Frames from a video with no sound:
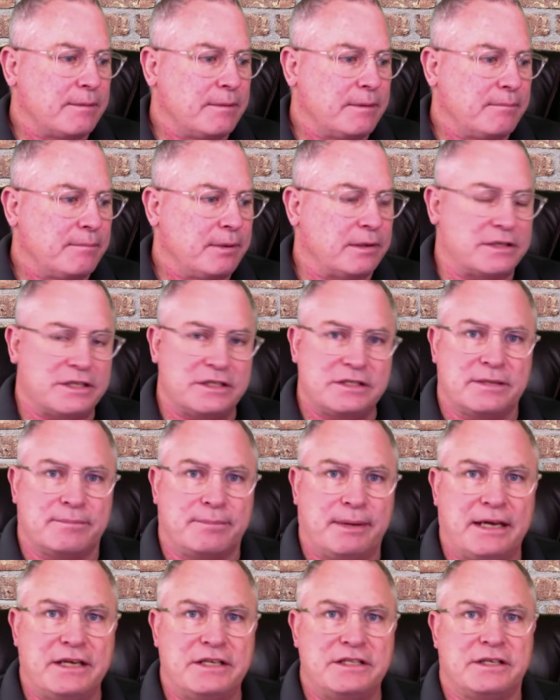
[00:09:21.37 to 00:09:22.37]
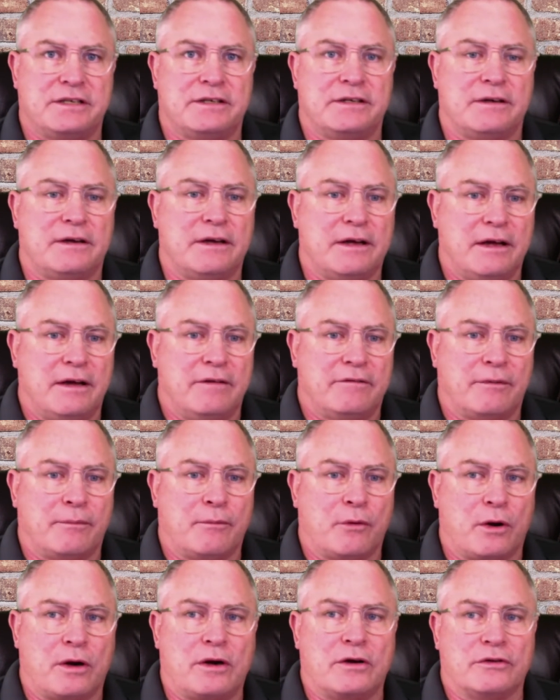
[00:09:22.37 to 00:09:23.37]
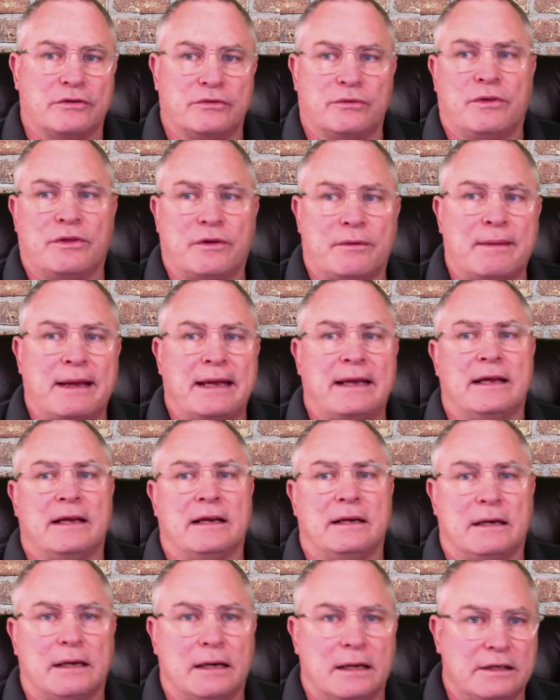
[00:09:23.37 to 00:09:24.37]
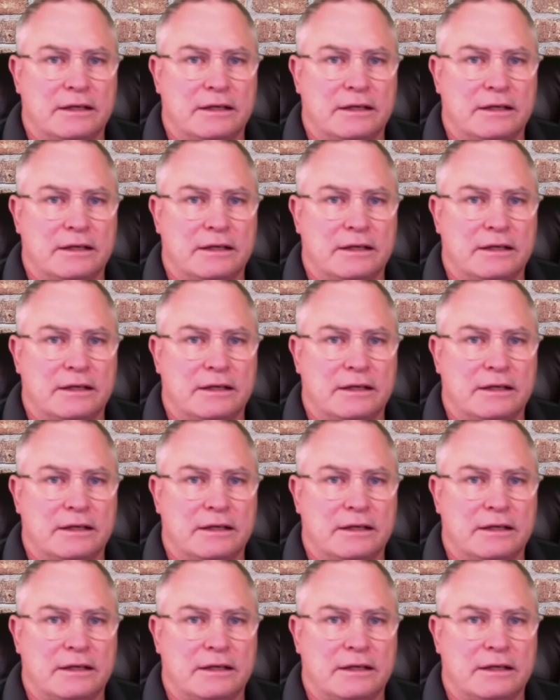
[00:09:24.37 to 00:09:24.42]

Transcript: participation from workers when they're making